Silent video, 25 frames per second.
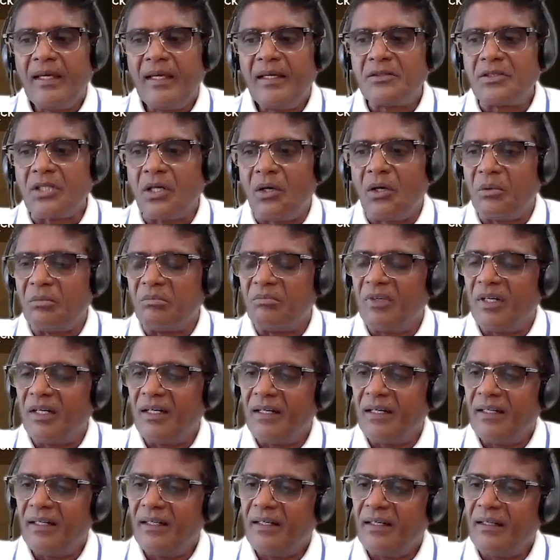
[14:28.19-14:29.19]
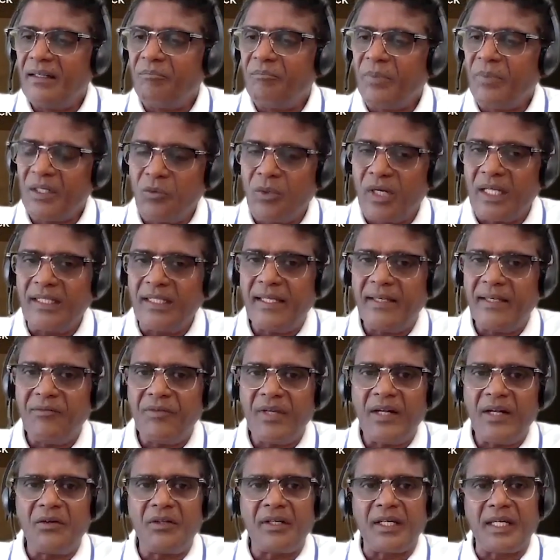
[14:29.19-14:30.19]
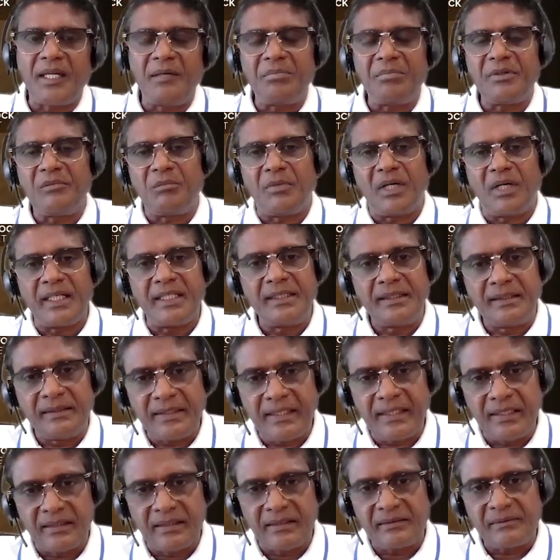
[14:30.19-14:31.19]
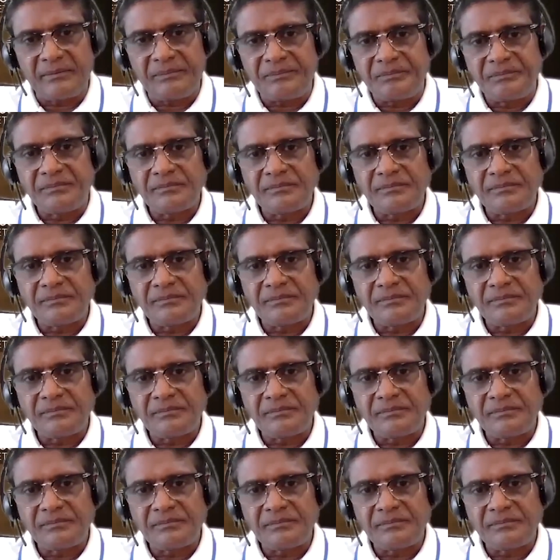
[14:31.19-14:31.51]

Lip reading: So, but one thing we have to keep in mind here,